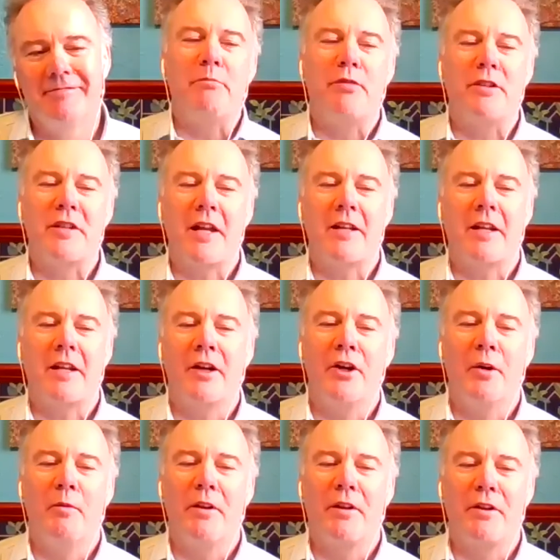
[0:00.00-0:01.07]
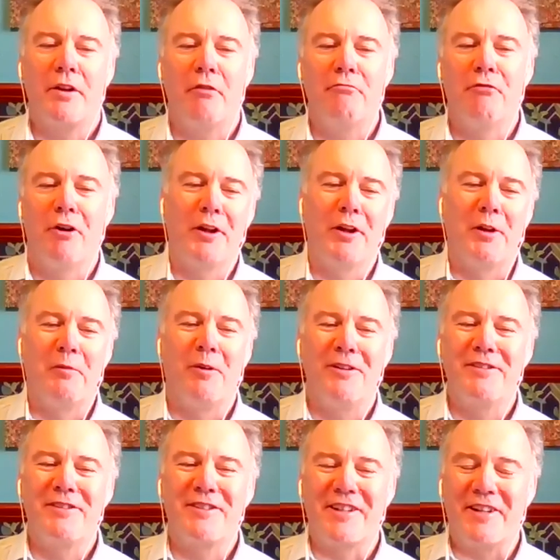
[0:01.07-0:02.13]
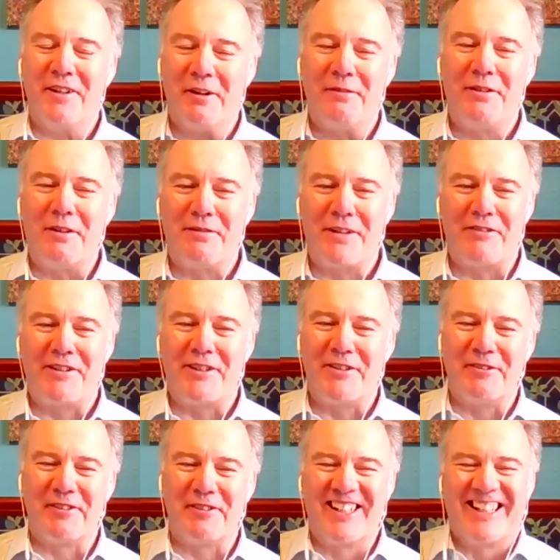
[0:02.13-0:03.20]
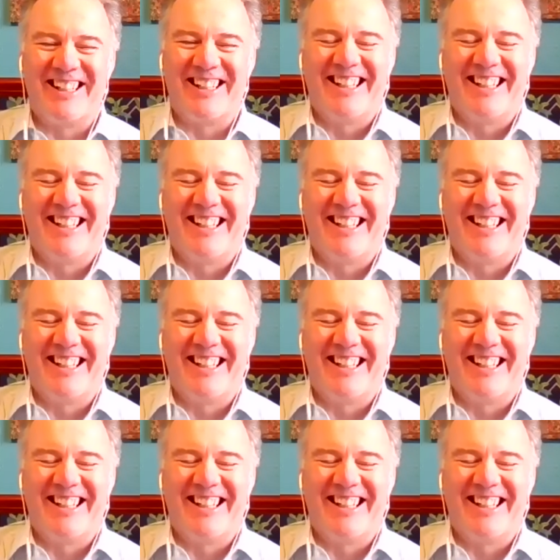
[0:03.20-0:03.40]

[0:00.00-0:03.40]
presenting her with a royal onesie of her very own?